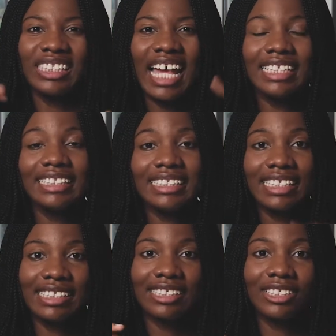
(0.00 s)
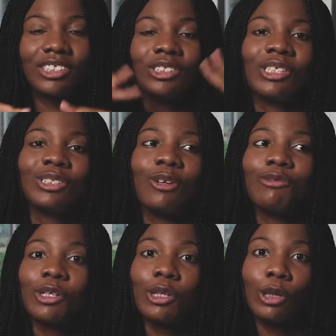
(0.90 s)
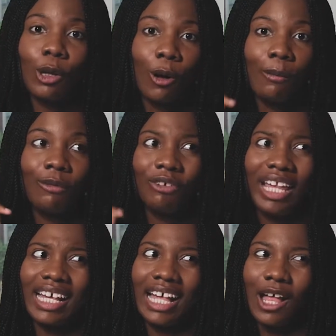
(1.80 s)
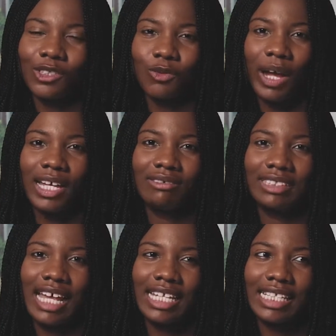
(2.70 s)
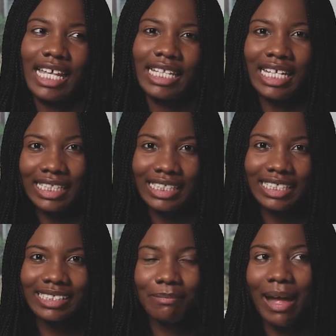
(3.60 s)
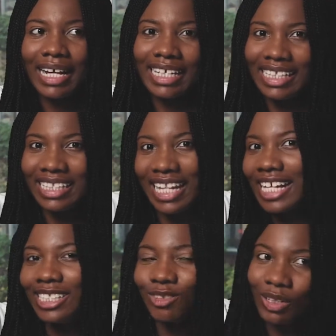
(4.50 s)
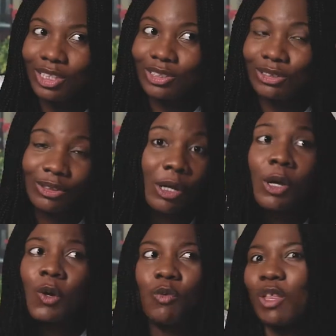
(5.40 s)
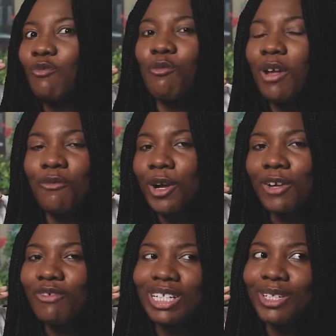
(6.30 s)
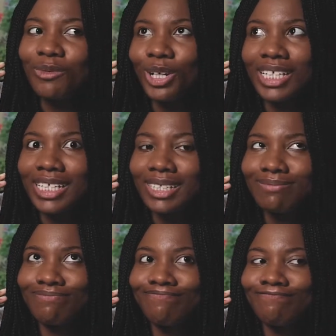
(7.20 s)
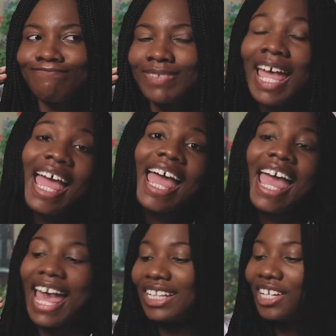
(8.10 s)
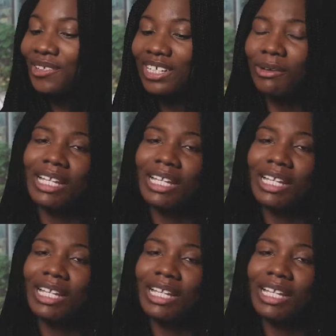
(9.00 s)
and sisters sort of club for like housewives and ladies back in 1922 when women weren't really working. Anywho, so I was